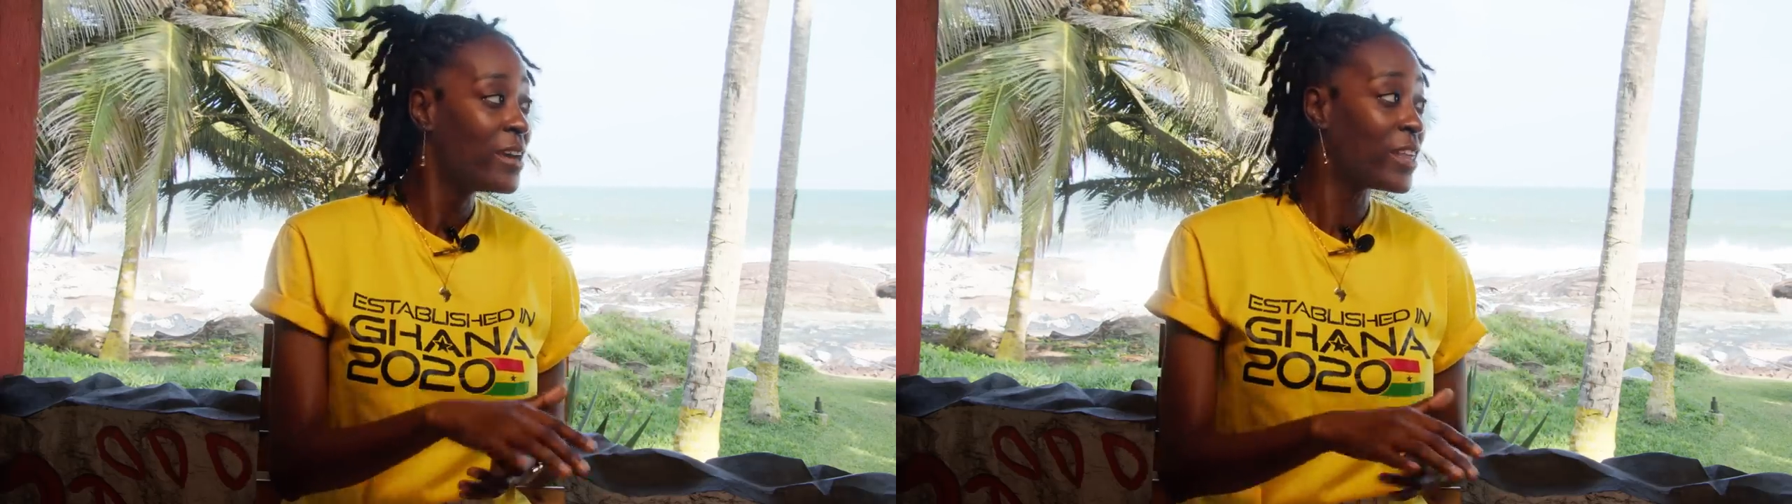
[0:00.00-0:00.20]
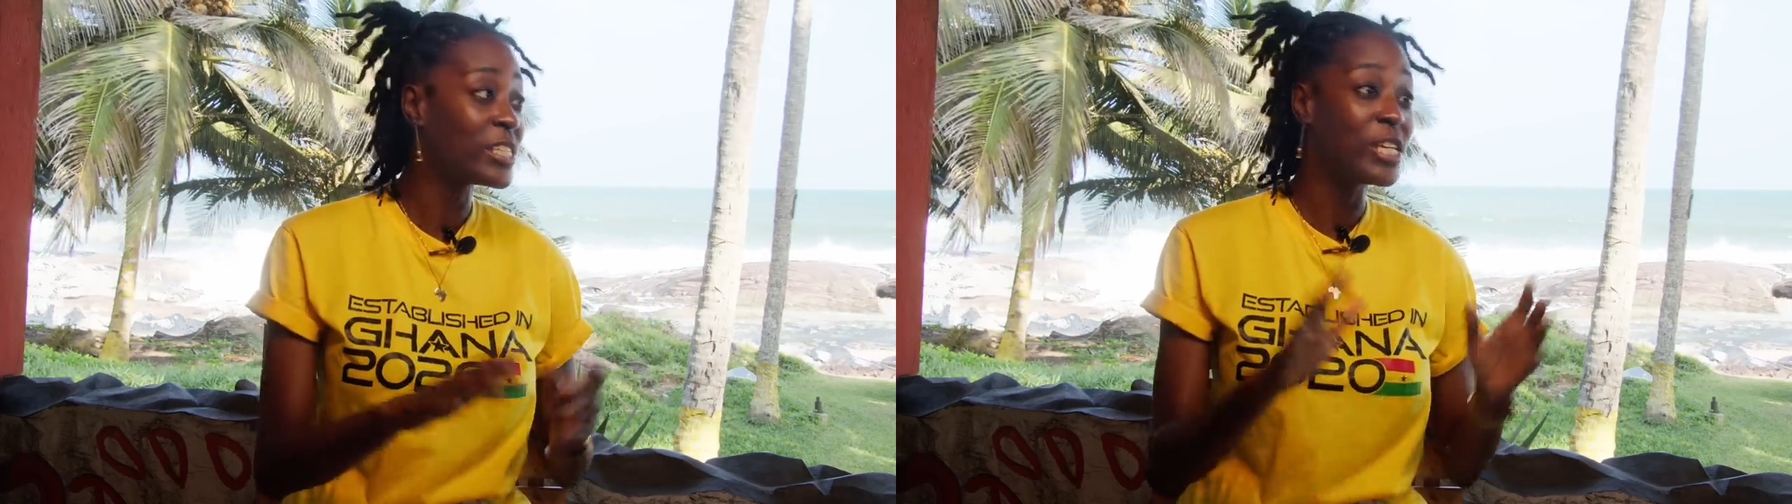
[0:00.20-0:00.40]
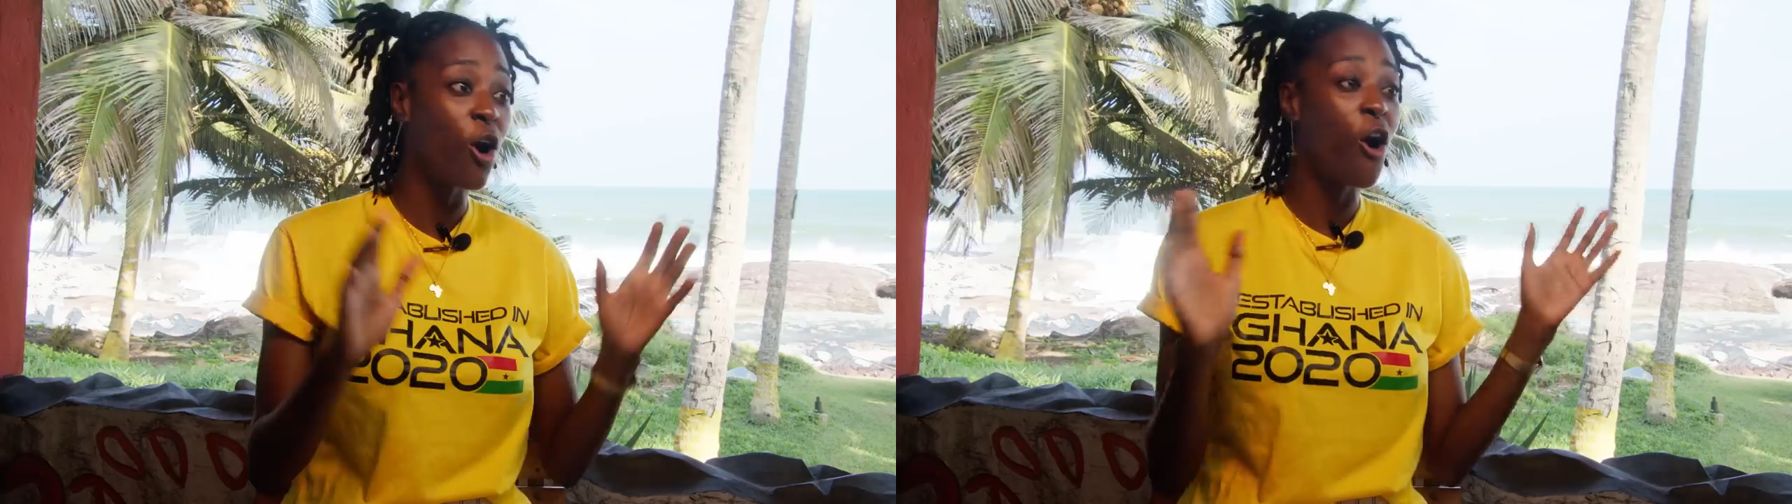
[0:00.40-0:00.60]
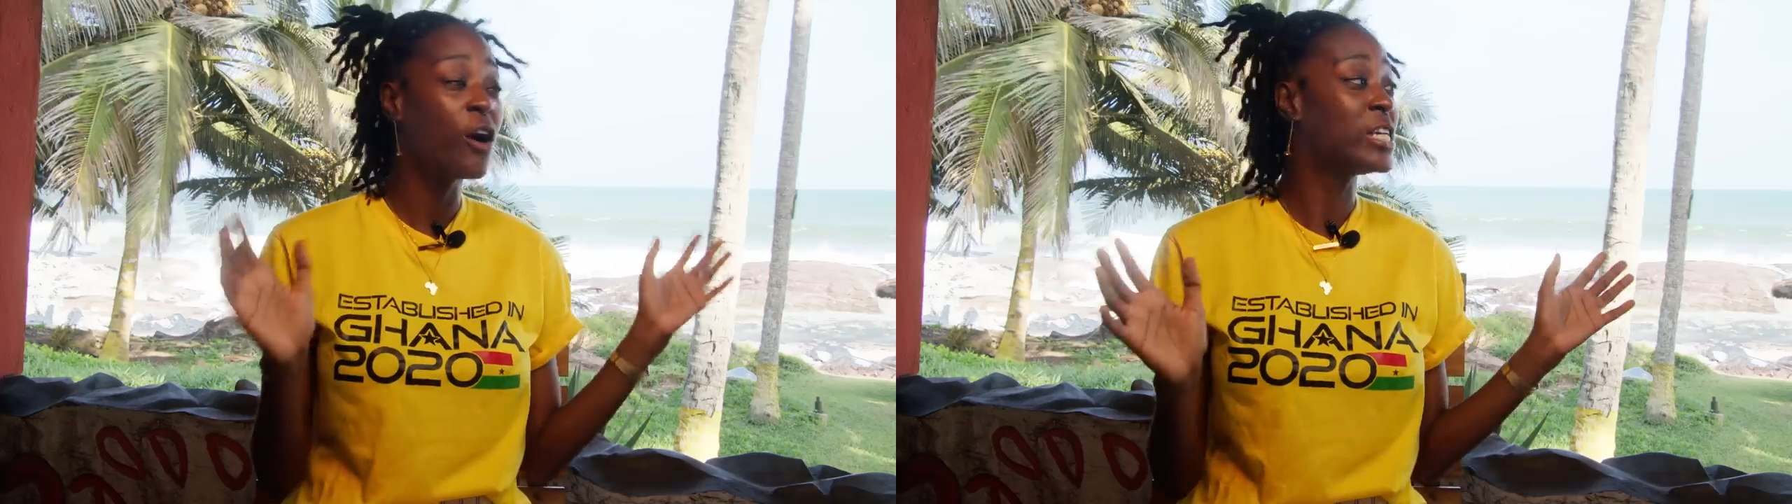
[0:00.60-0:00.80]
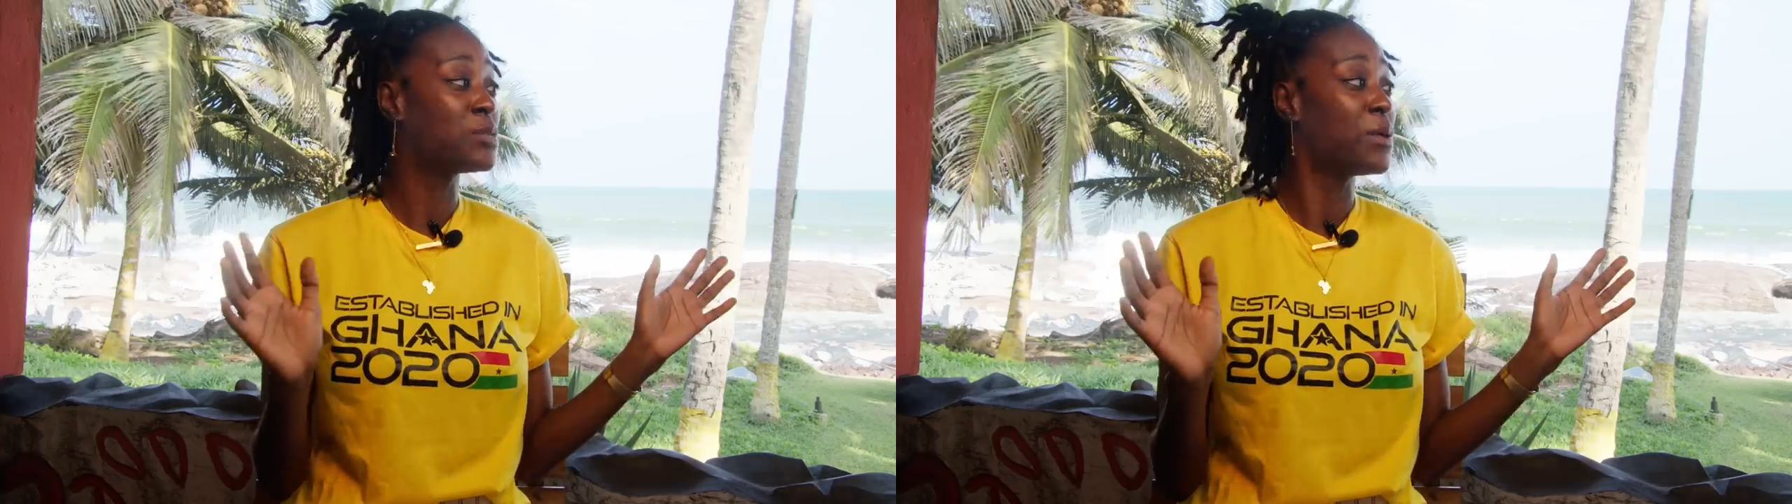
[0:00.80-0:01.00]
They see
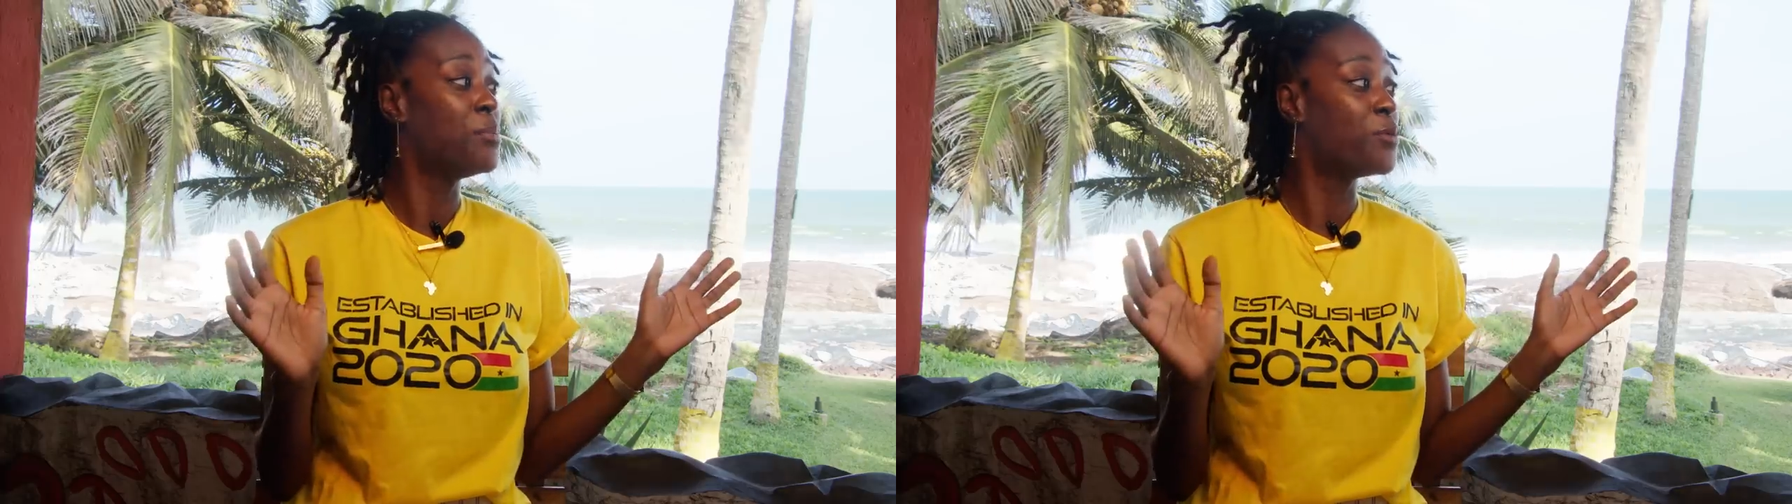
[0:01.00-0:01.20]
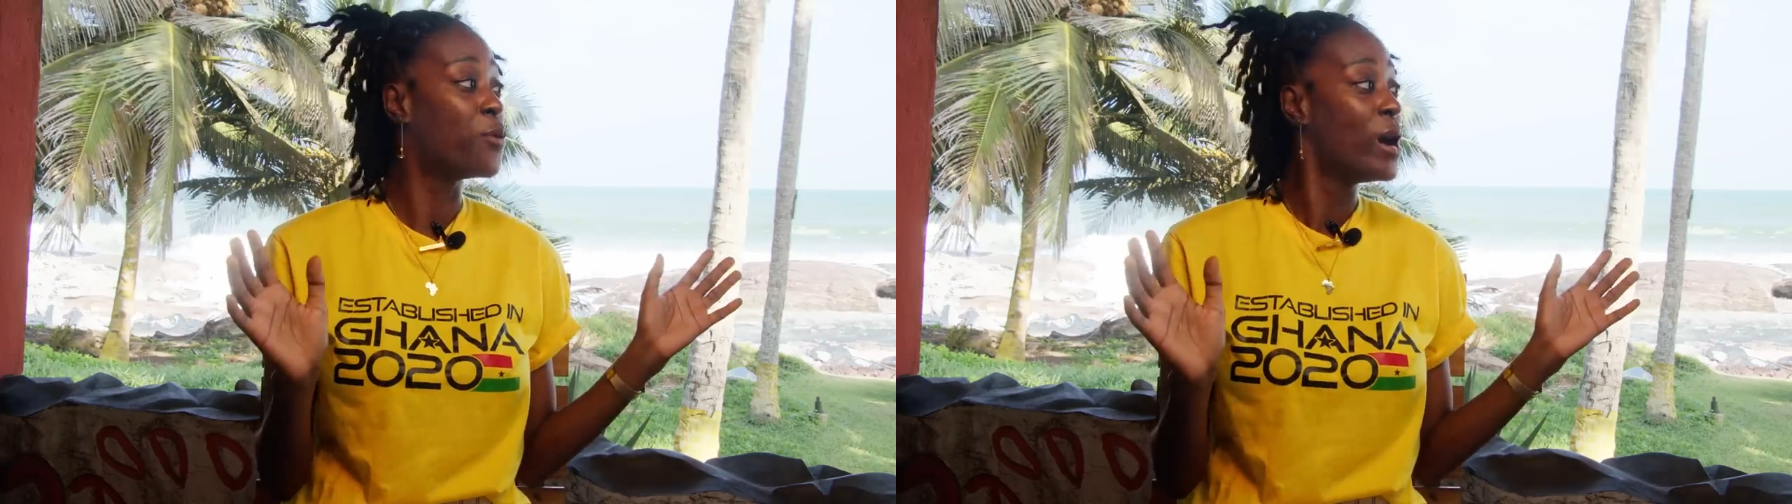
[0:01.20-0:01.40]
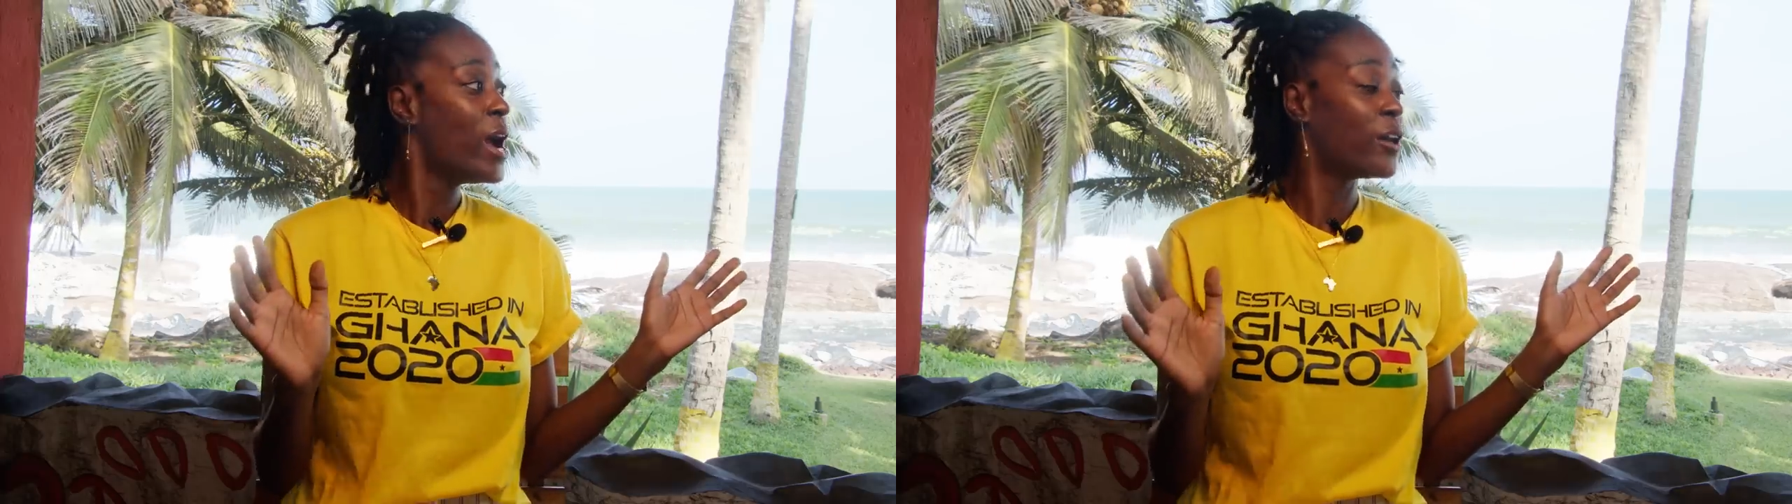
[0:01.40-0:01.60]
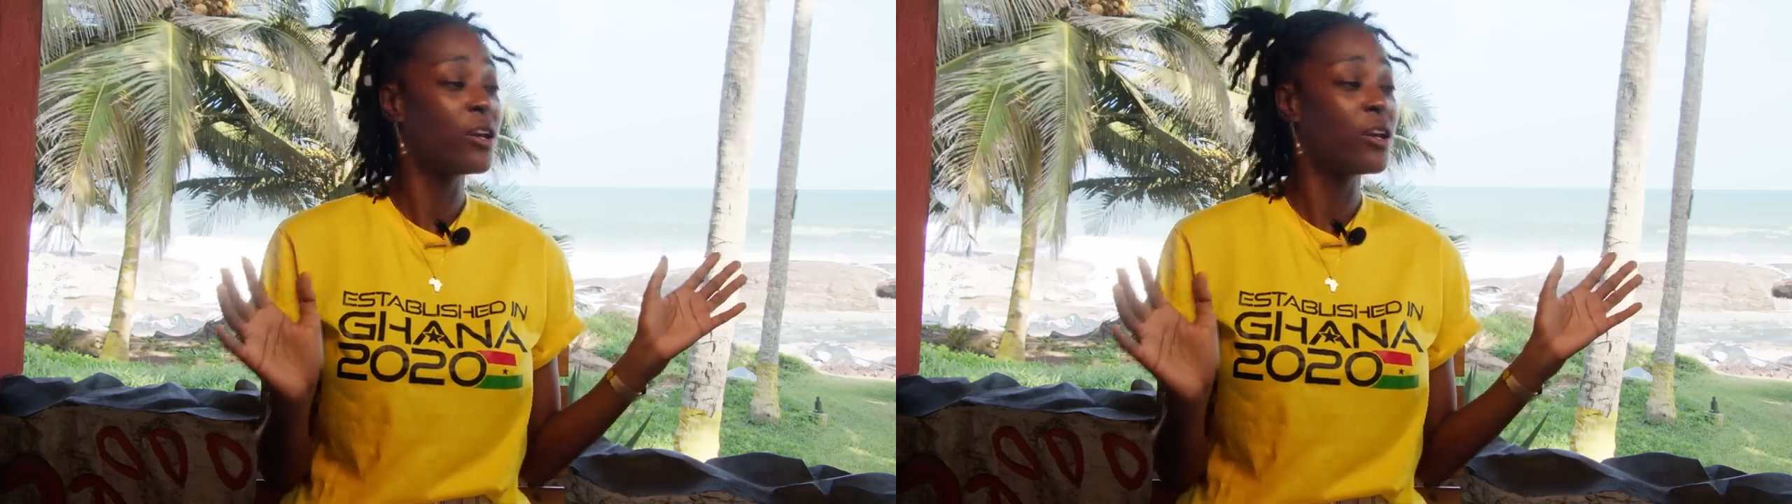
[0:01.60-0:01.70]
all these people and mm-hmm.